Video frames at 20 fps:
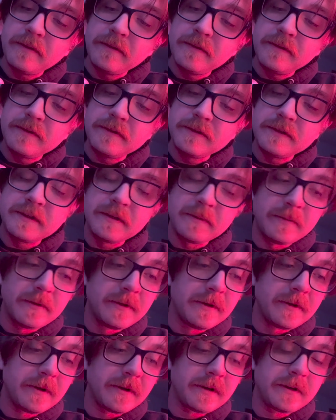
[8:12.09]

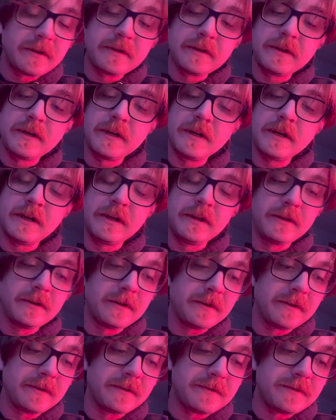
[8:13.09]
similar
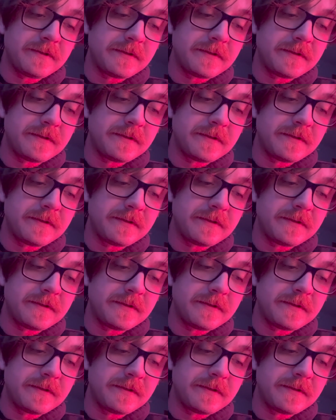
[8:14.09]
colors.